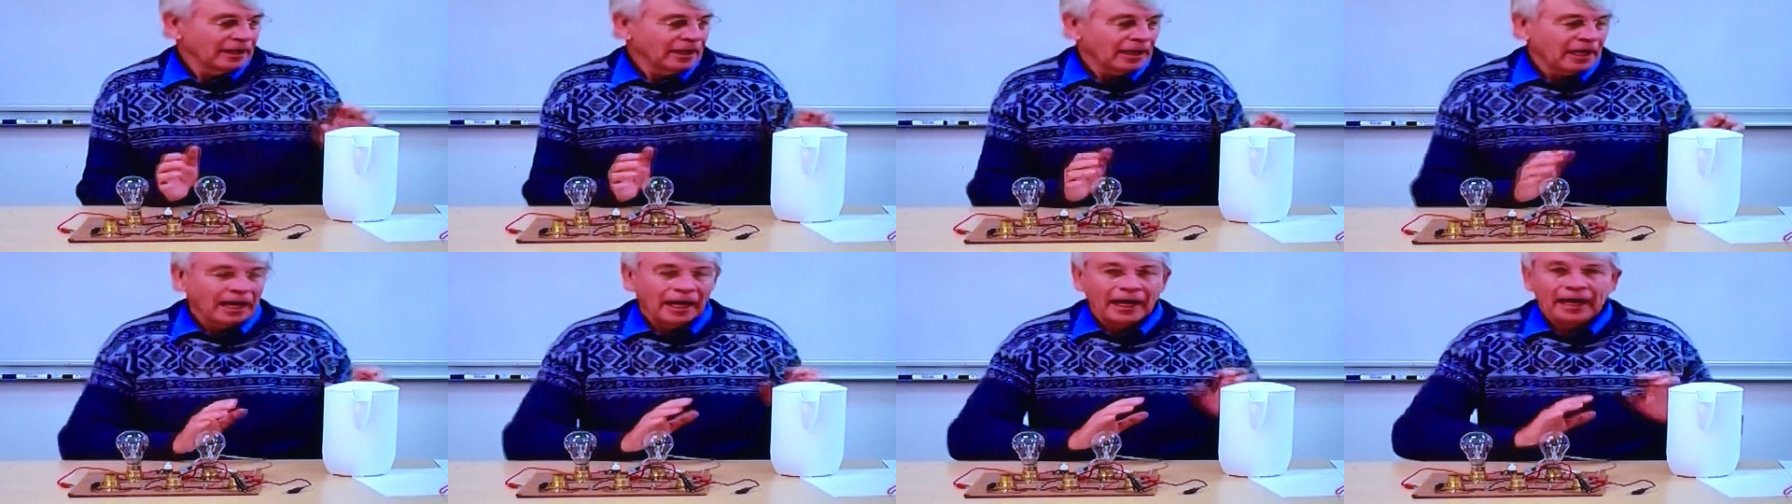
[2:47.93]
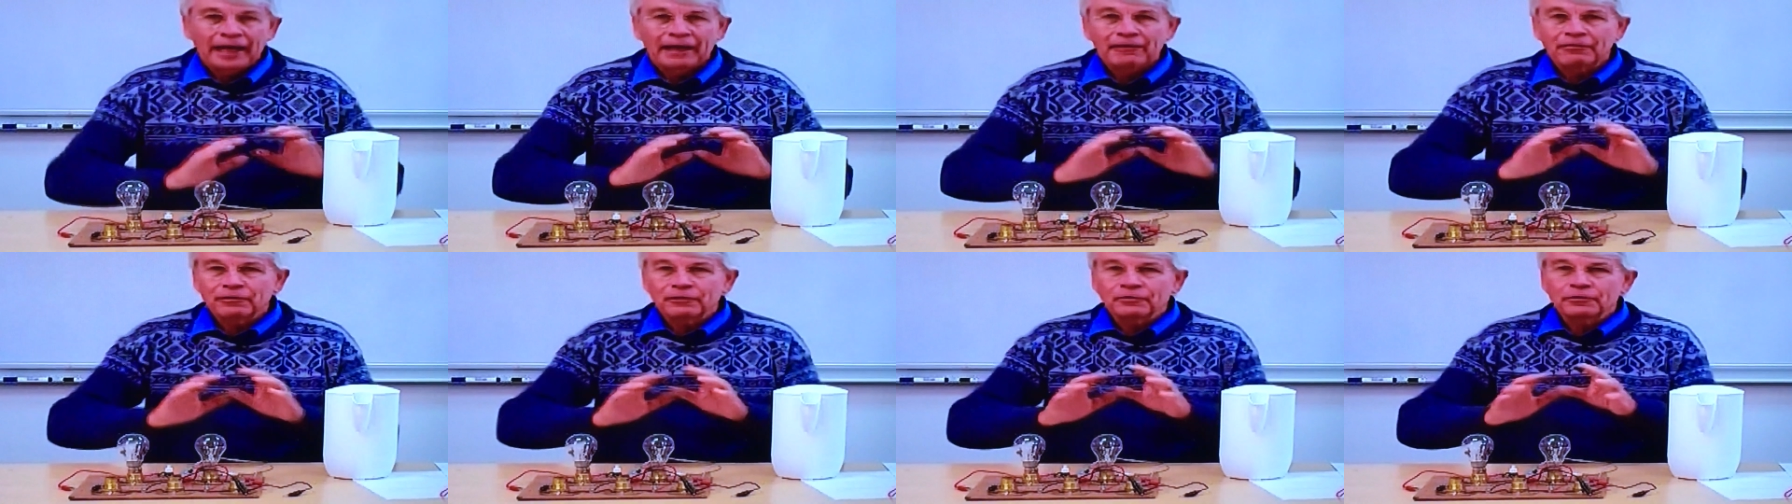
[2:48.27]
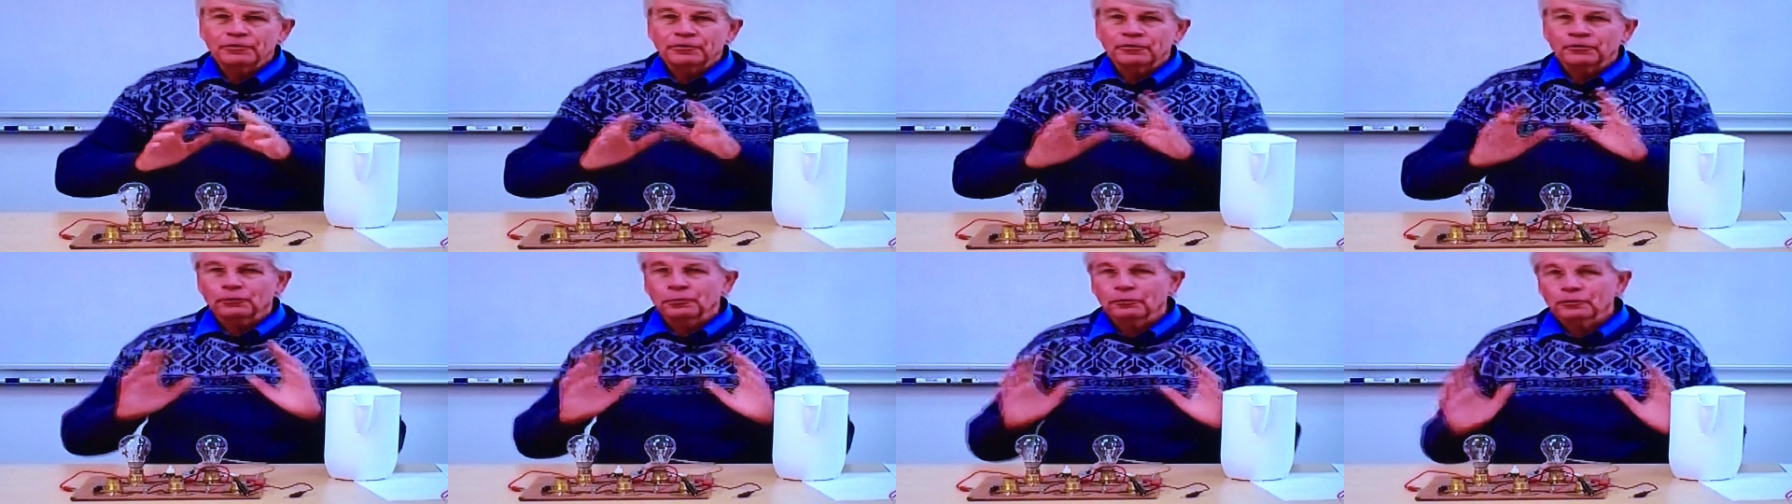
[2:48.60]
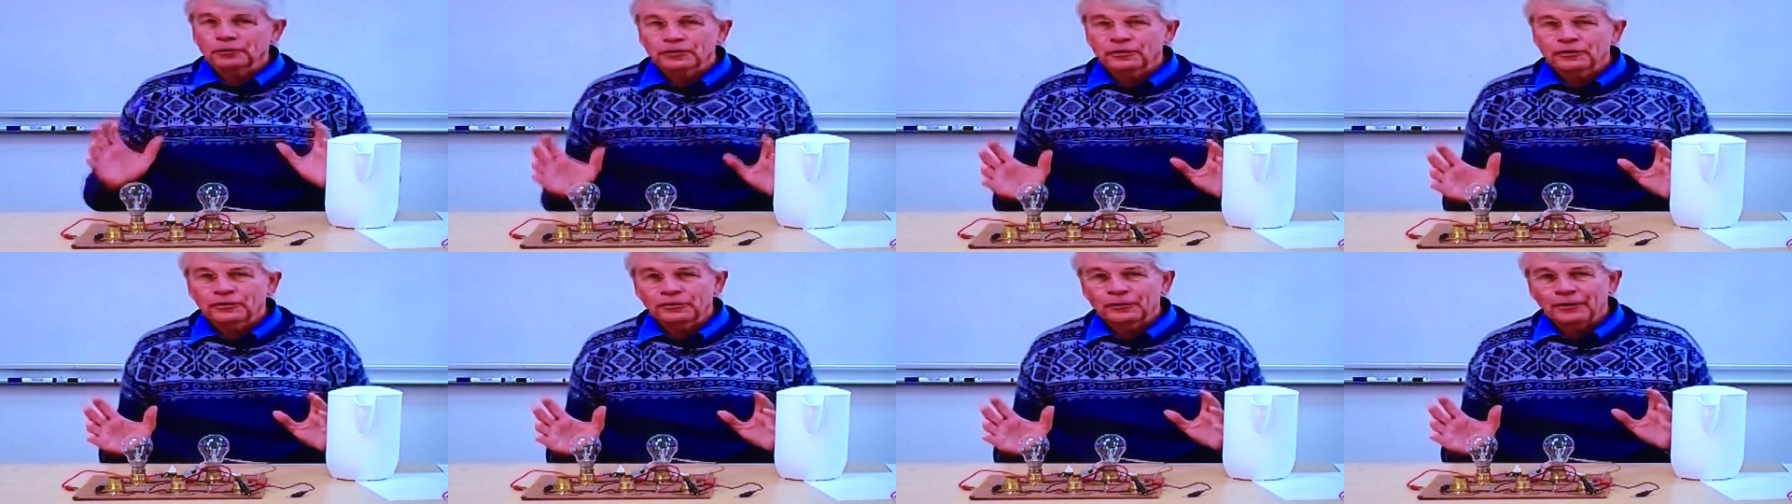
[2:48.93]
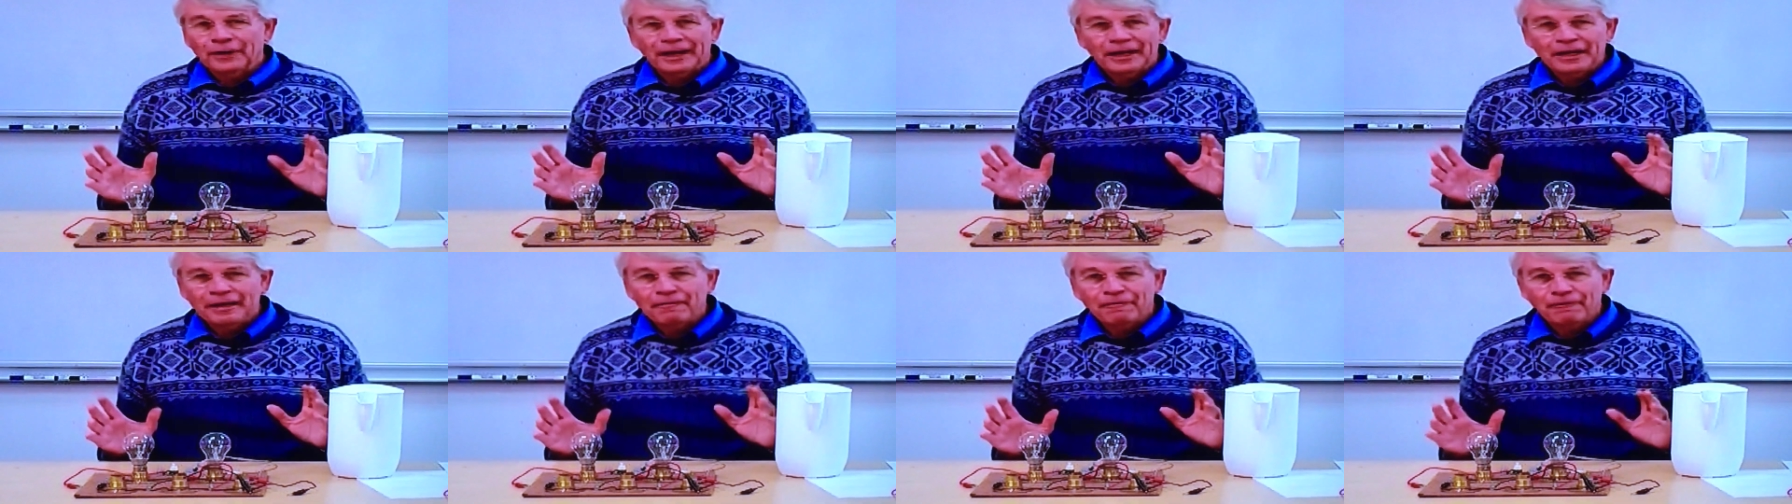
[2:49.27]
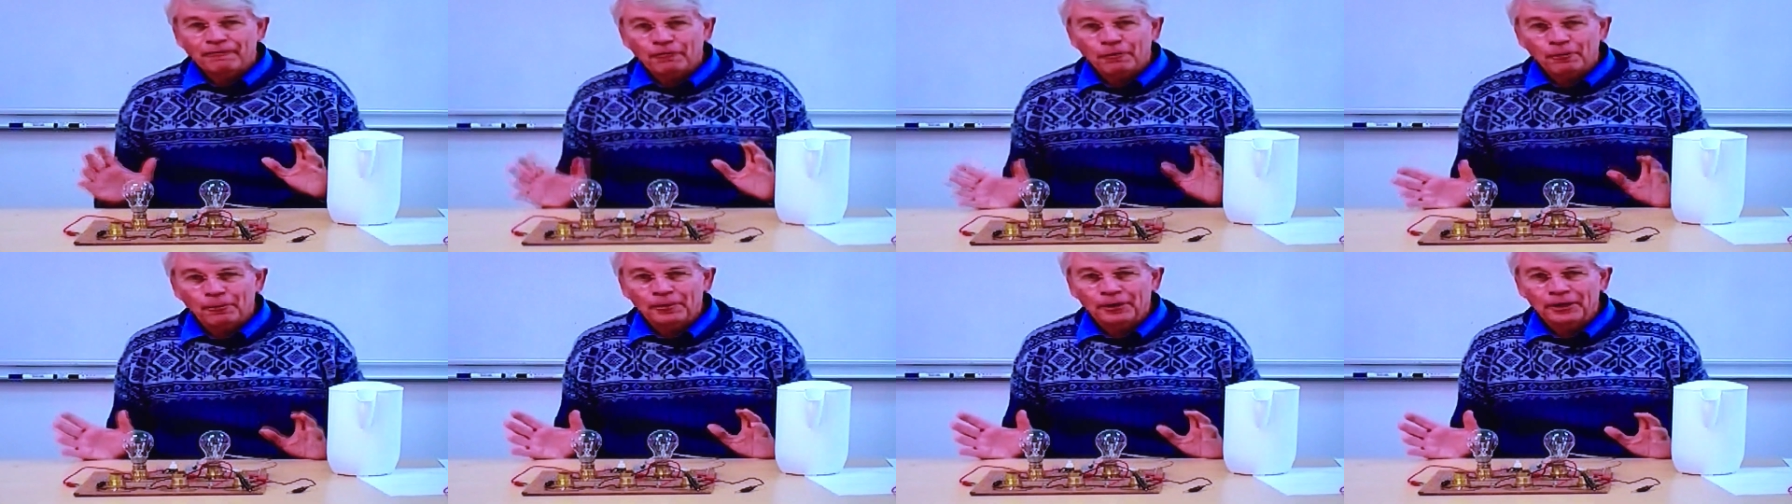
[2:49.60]
I haven't resorted to any
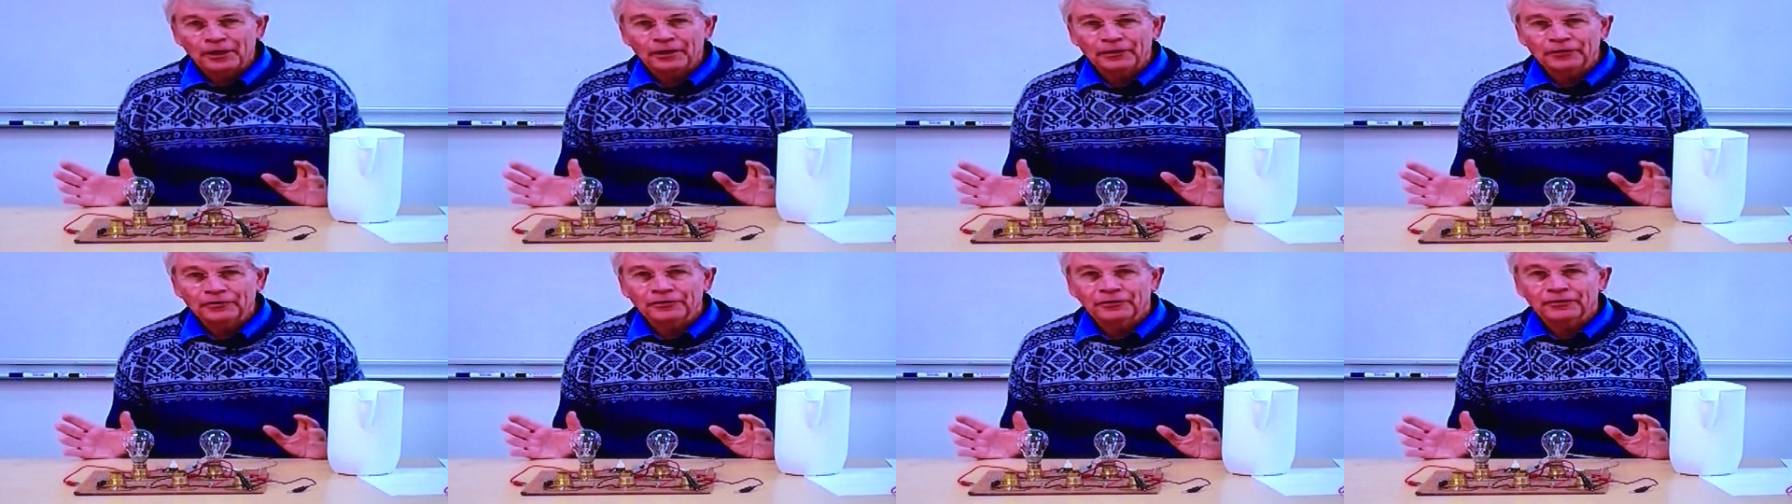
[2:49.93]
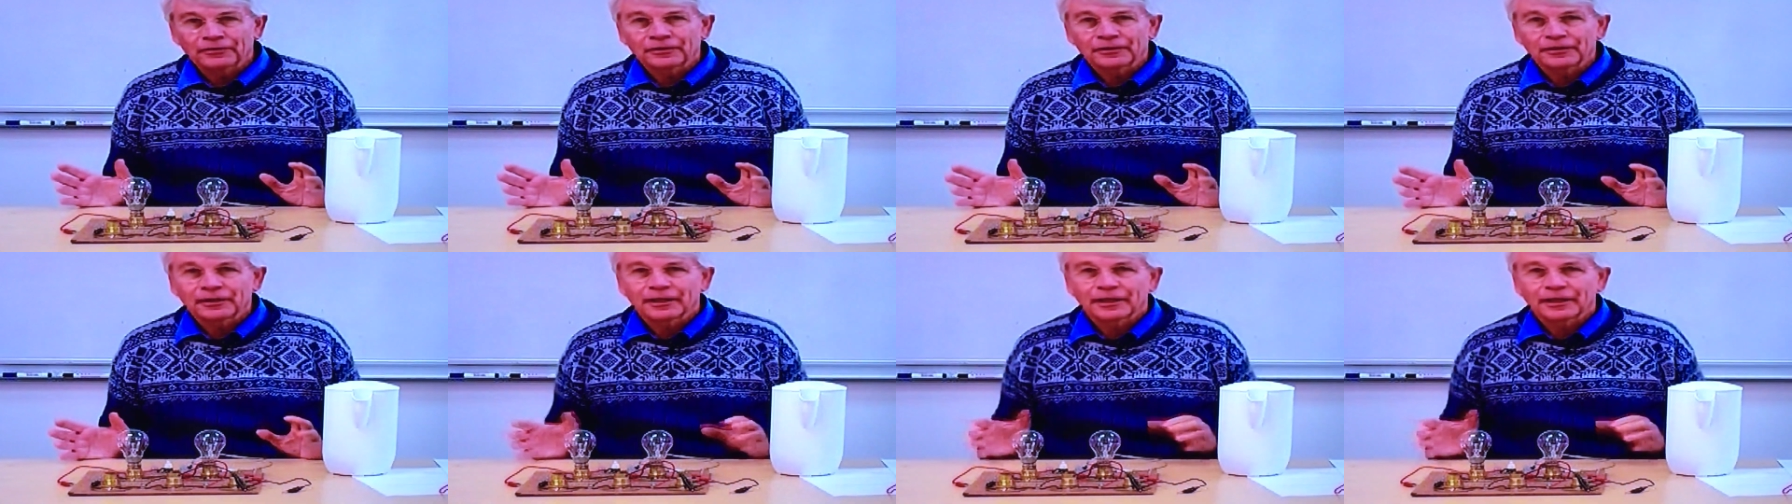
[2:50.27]
formulas.